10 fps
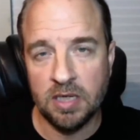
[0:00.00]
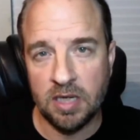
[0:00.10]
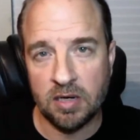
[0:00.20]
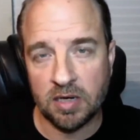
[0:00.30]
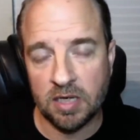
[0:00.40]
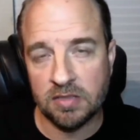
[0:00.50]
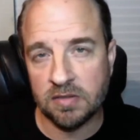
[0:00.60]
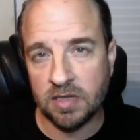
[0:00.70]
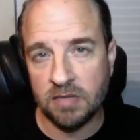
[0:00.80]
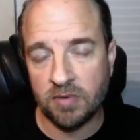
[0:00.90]
in our
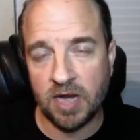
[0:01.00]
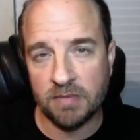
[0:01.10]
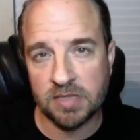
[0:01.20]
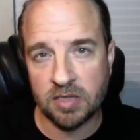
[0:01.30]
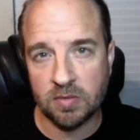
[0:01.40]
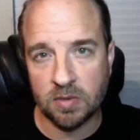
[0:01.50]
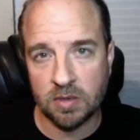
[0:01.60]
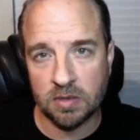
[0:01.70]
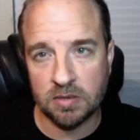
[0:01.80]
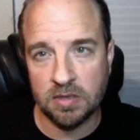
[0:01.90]
country and perhaps in our
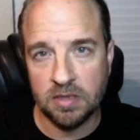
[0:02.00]
world.